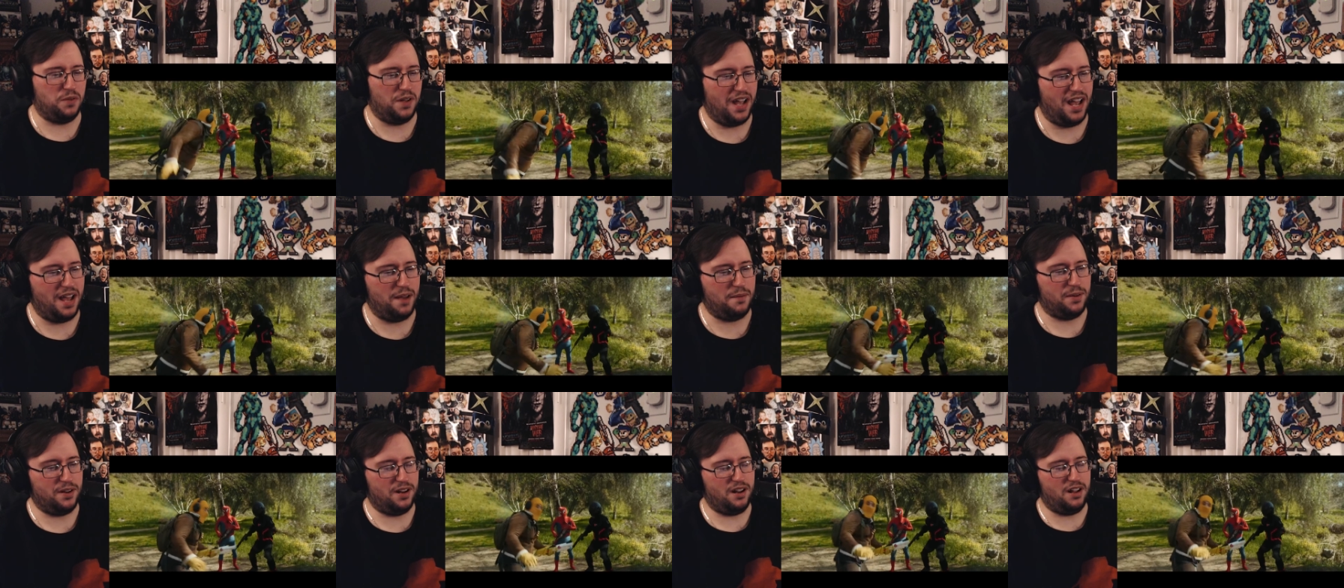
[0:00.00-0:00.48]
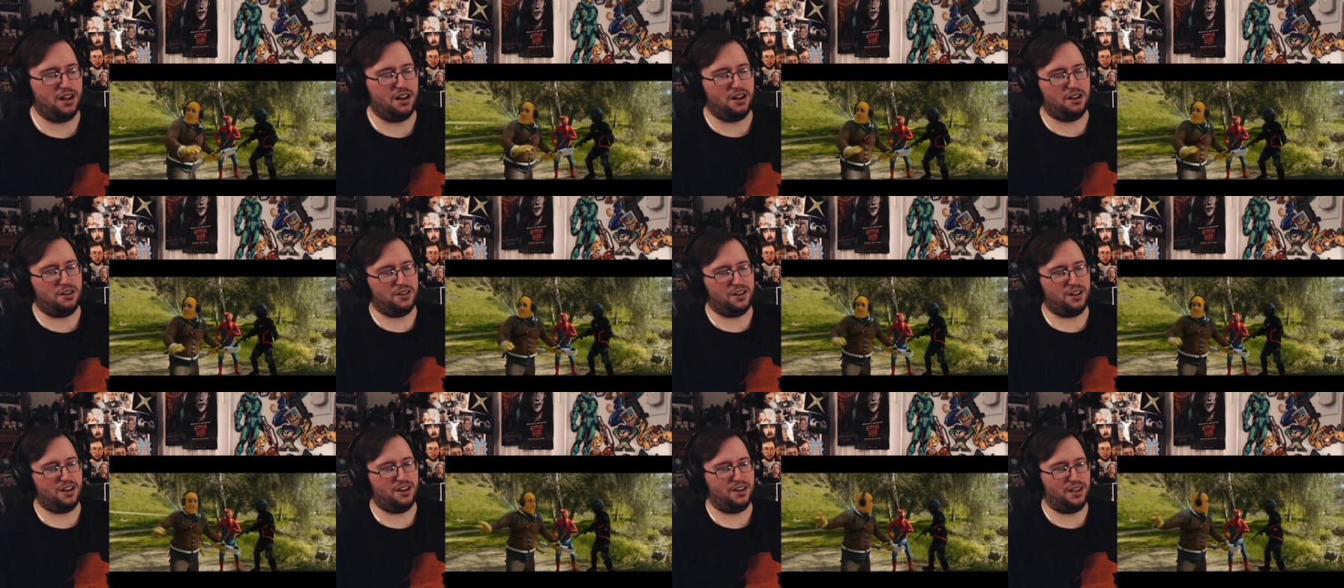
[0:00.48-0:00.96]
happened.
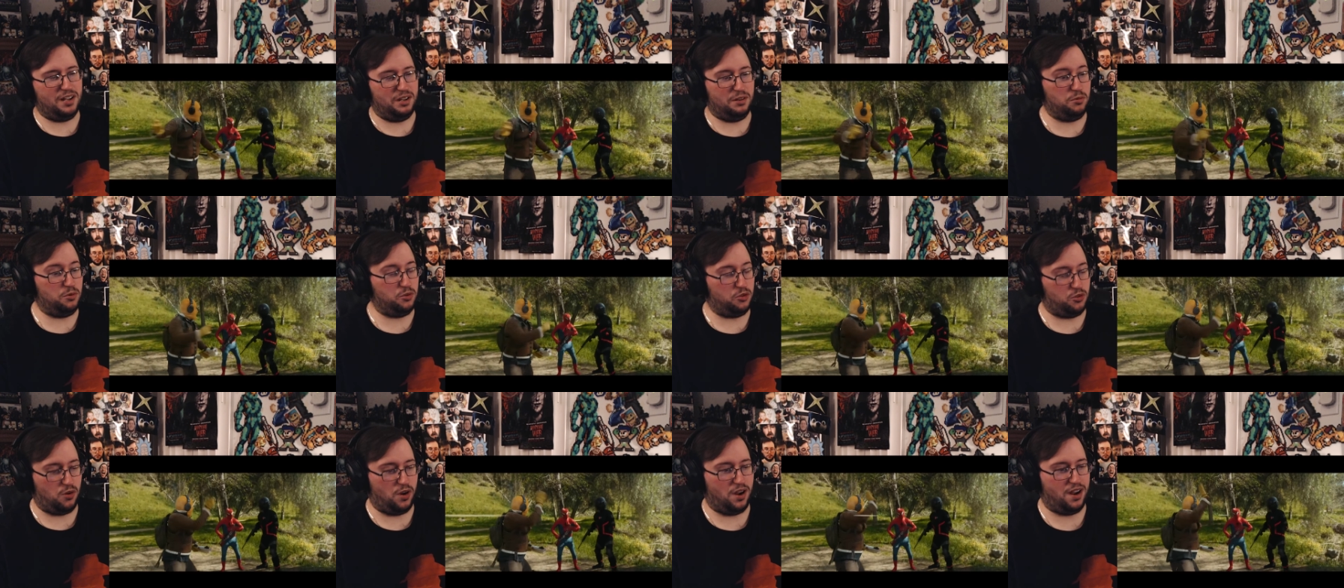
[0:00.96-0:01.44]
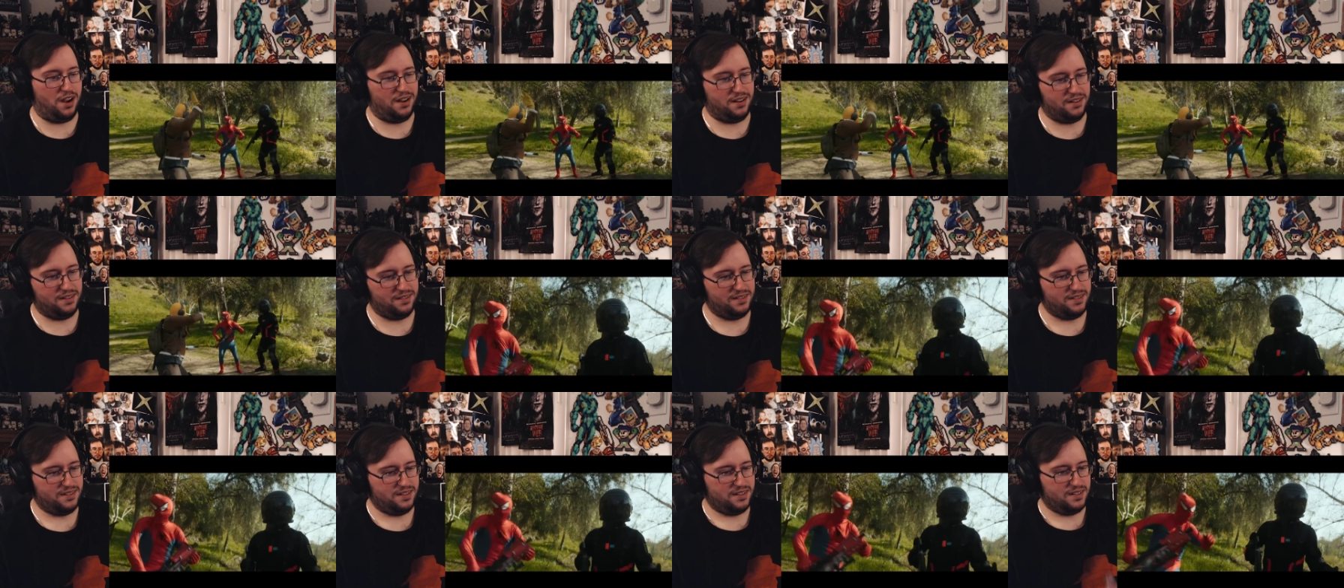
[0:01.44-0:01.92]
Oh no, he was
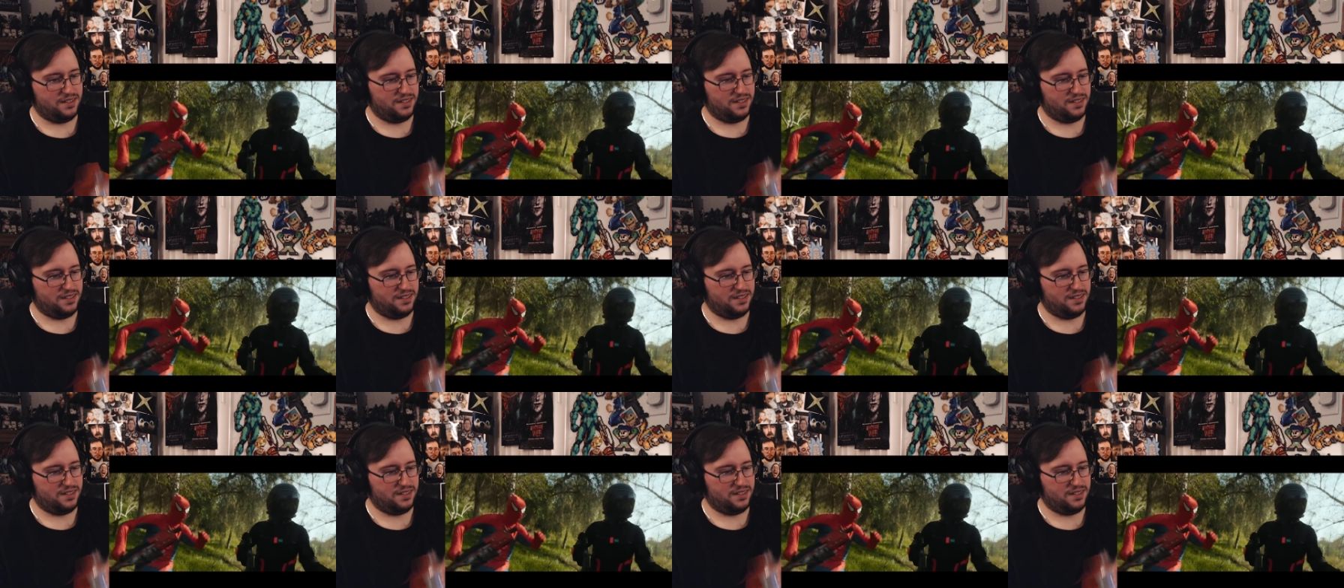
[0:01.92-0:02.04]
right.